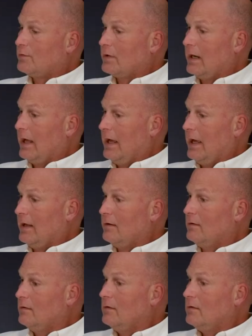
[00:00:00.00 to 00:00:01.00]
try to
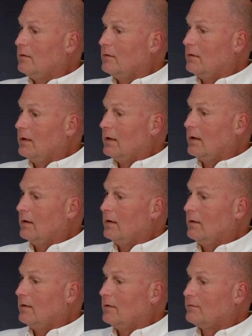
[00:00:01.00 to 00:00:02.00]
add
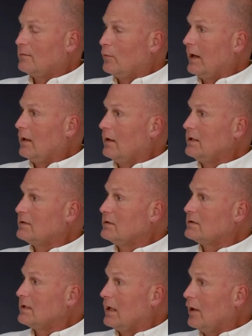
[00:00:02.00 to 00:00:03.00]
some
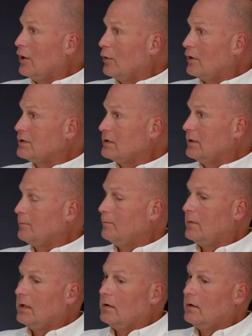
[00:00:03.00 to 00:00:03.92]
regulations to gun ownership.